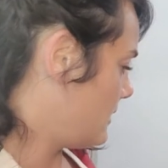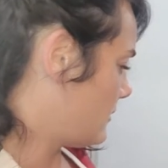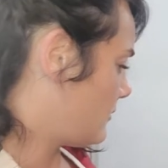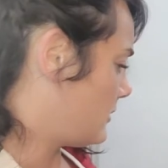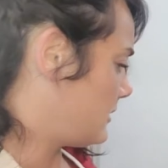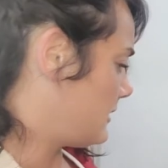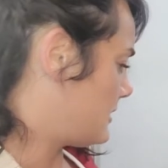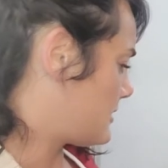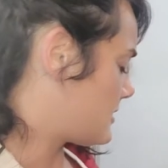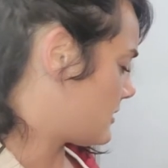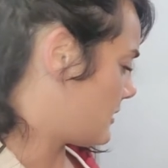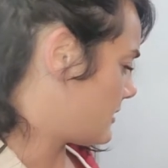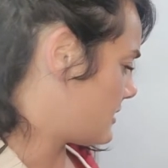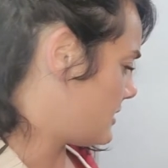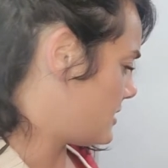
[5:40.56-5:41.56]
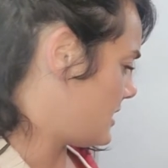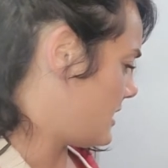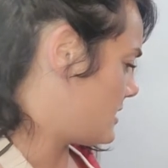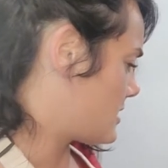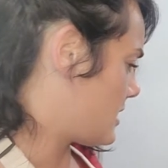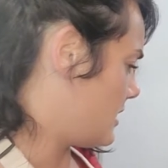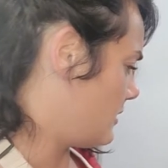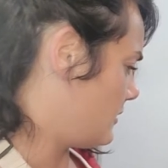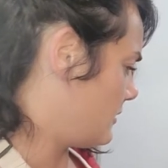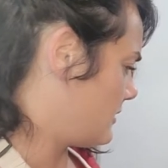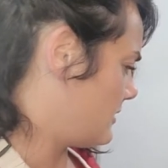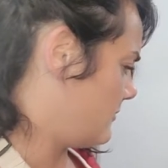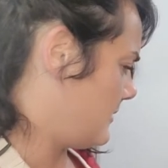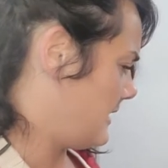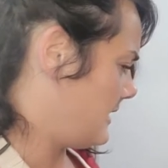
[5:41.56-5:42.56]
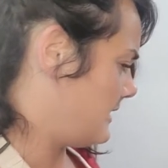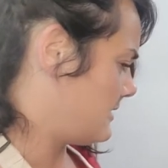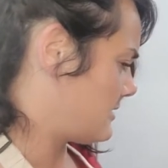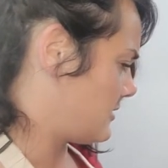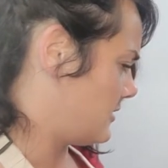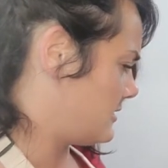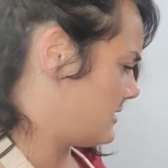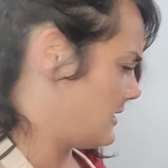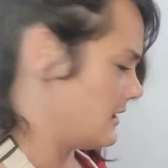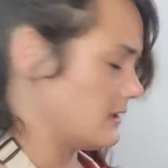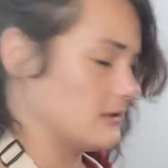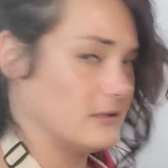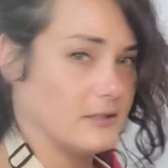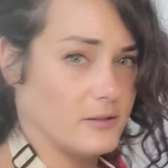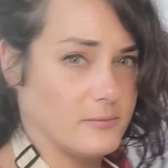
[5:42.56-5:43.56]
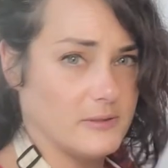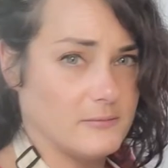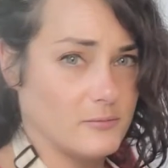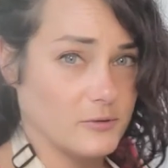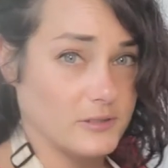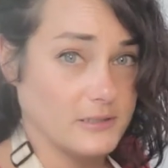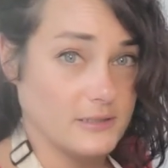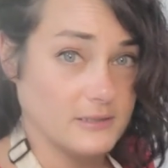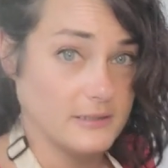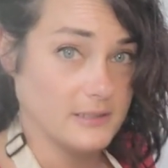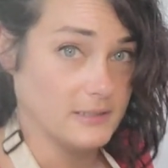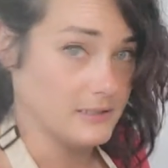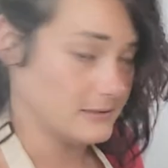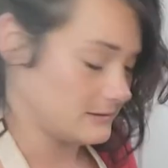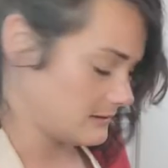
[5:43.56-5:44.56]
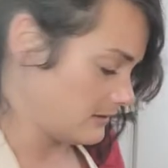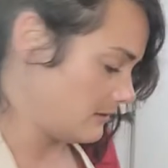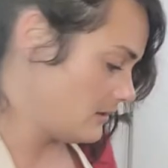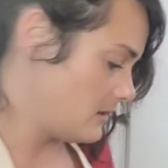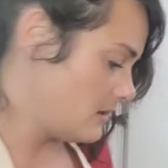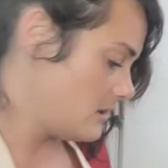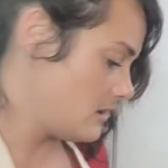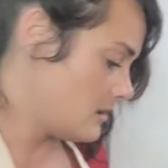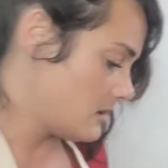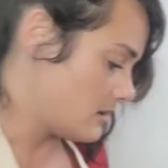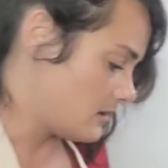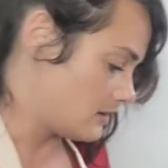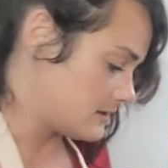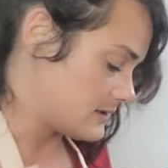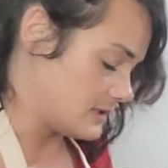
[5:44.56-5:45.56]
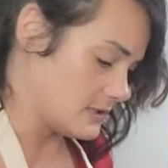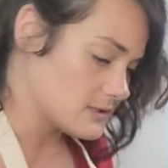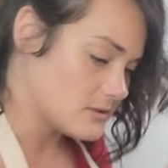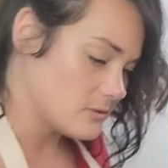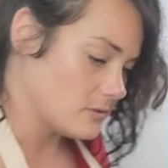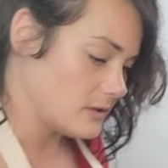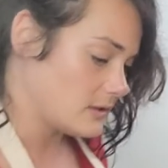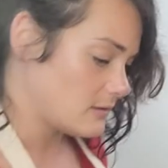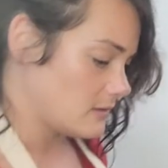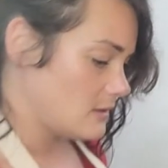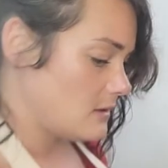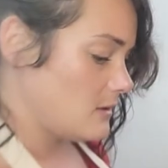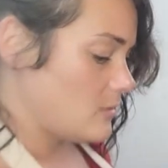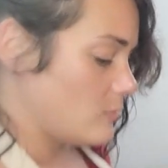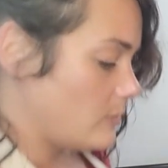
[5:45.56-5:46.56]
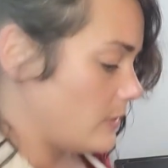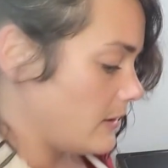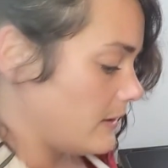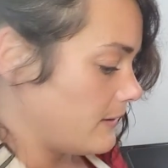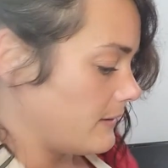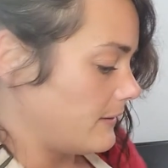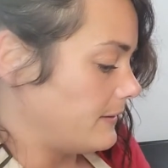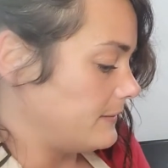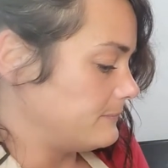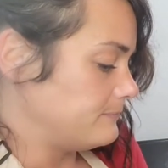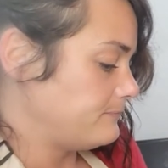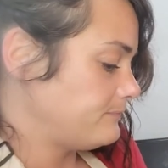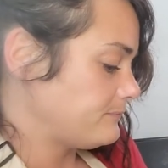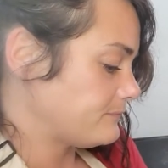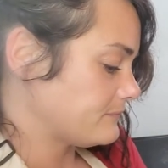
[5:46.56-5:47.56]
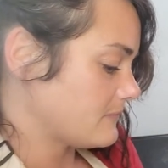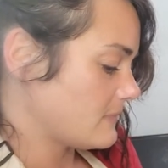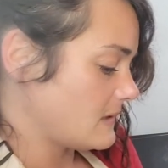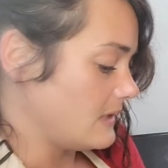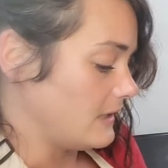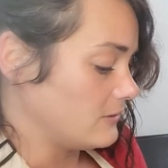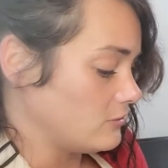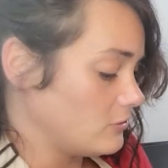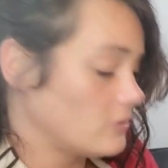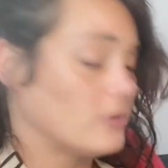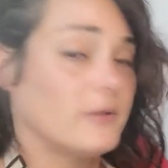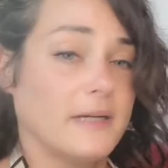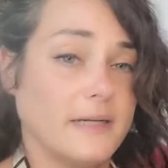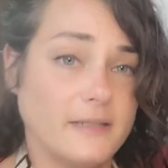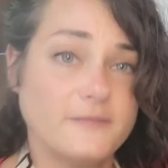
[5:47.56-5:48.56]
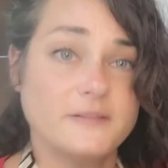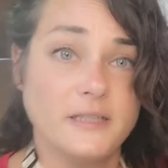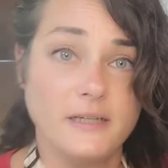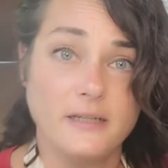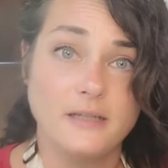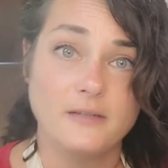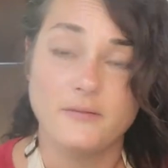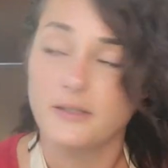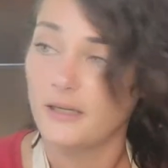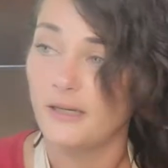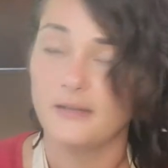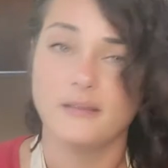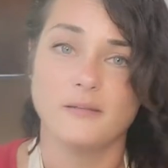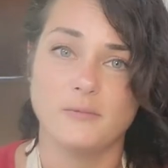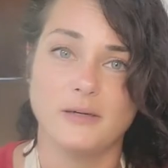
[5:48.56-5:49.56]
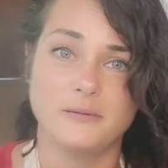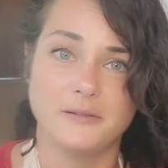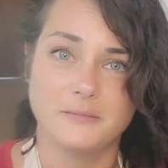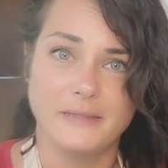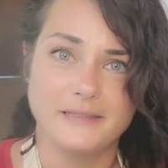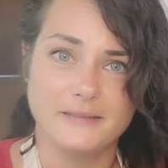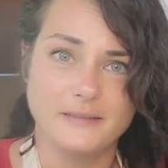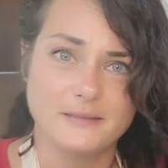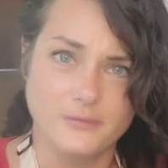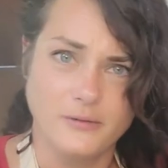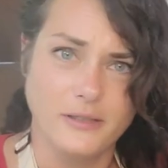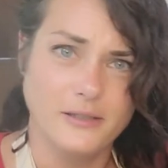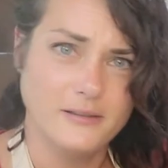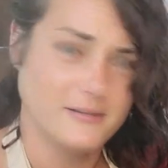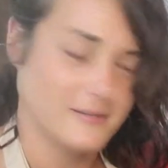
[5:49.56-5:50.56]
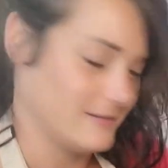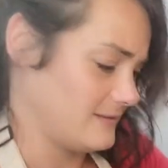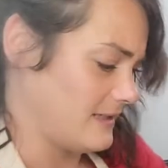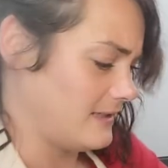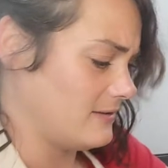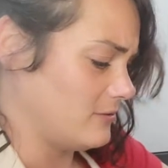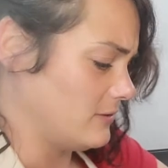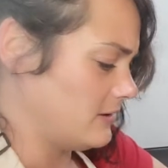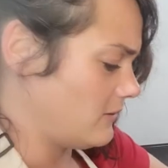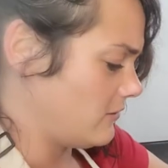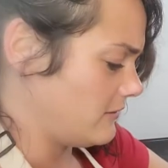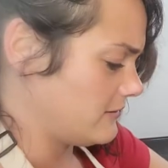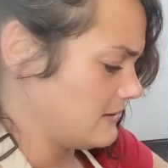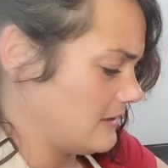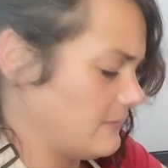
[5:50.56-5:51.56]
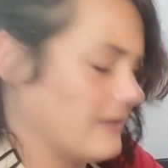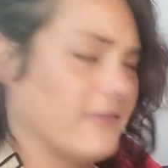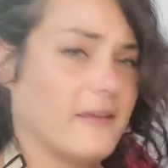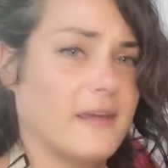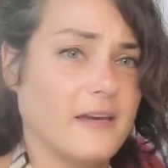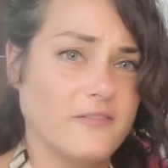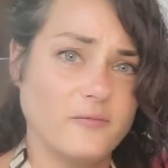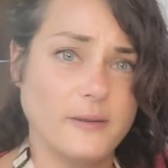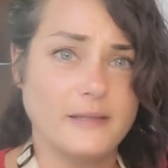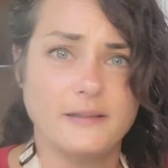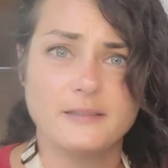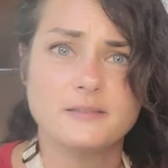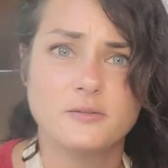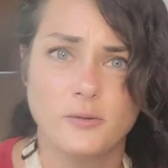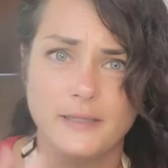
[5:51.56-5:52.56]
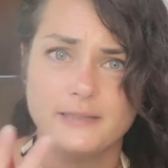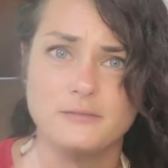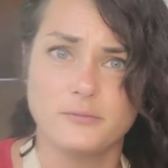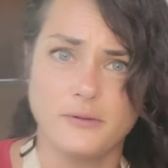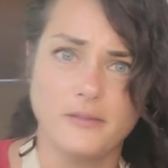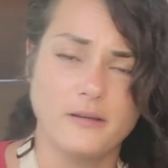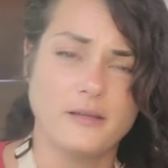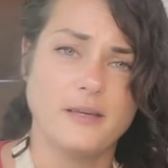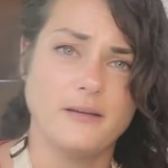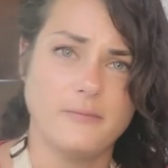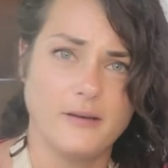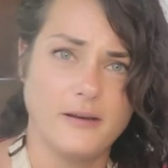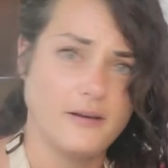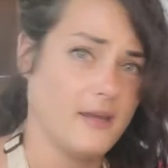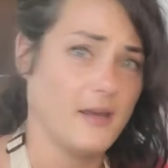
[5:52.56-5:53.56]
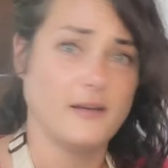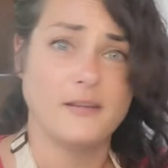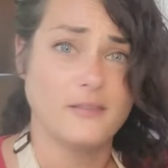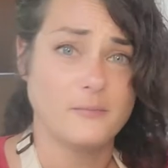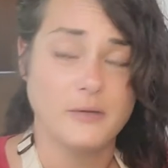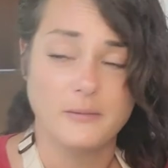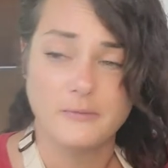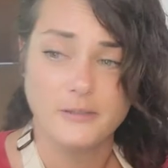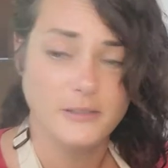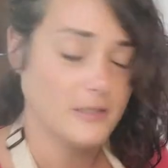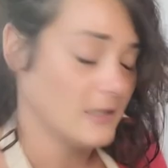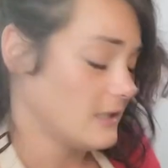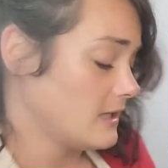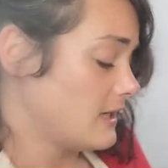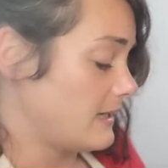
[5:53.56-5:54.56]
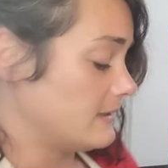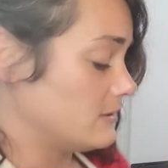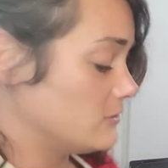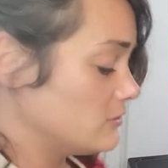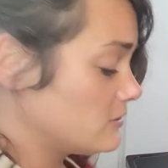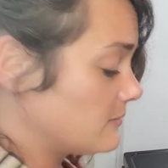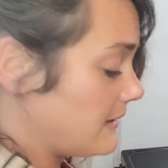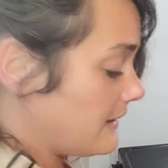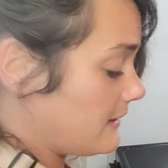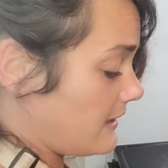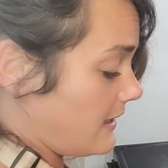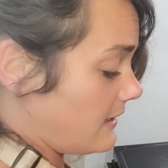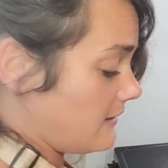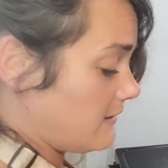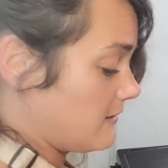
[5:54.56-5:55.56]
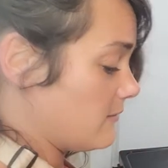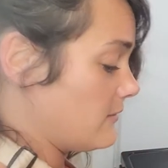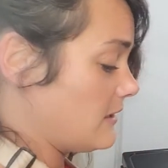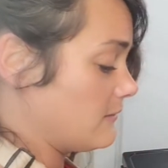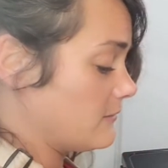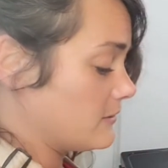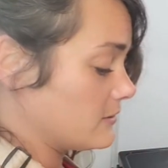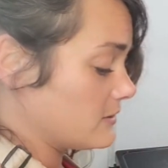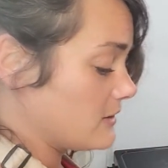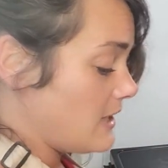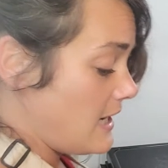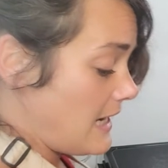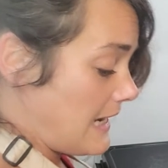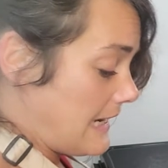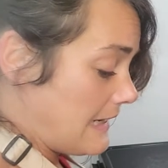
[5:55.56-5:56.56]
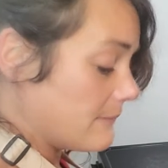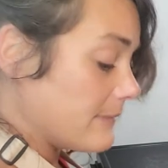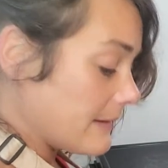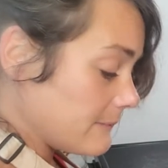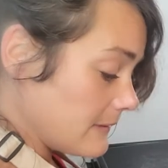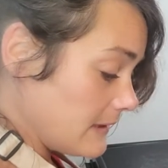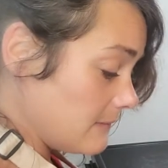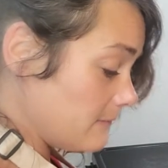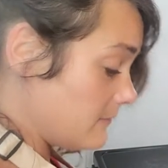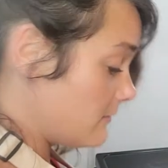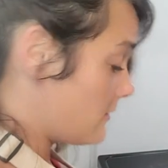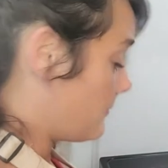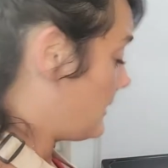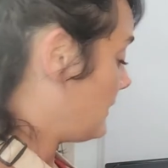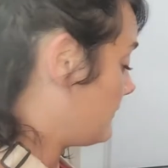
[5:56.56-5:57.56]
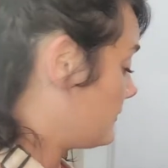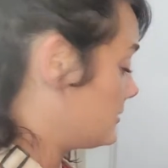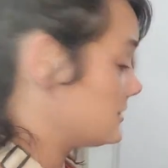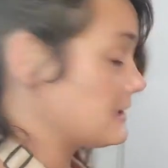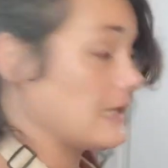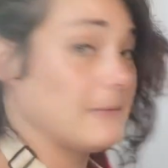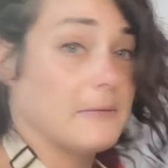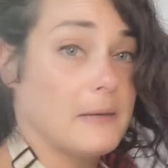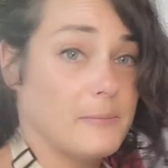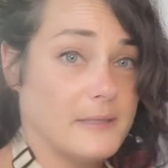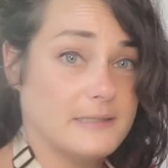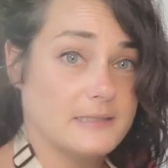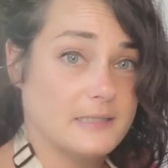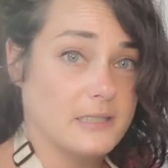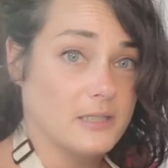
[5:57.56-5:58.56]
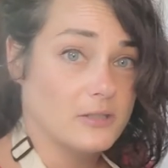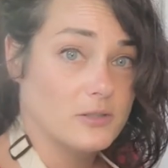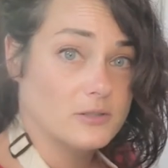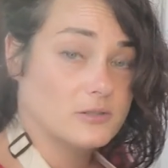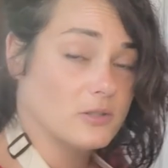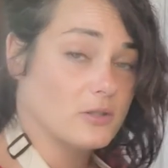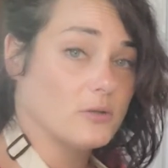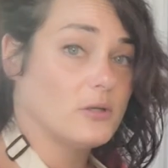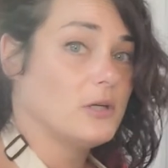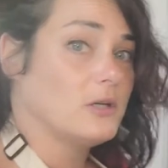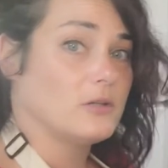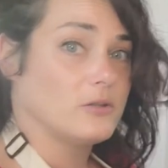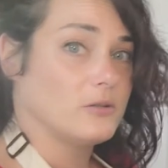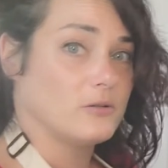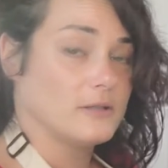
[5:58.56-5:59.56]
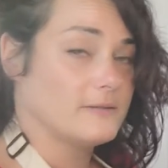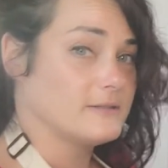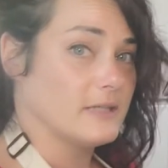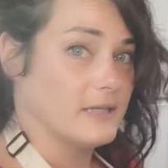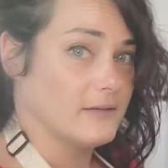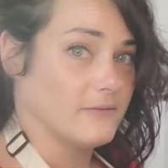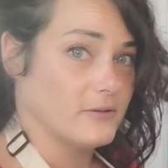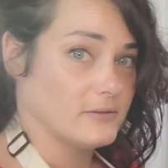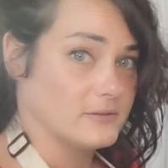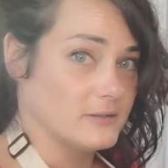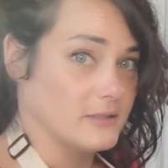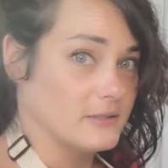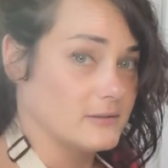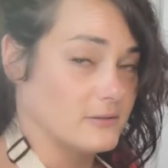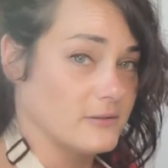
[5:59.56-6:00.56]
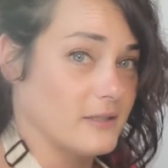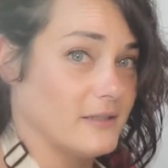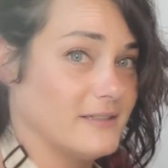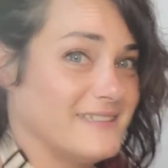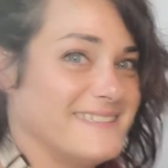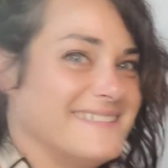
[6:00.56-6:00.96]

really start to change colors. It might start to get a little bit more yellow tint to it. But yeah, you don't have to have a candy thermometer like this, okay? Because I do it all the time. I think I've made this twice with the candy thermometer. I lose my candy thermometers and my meat thermometers and my pizza cutters. So you don't have to have those things, okay?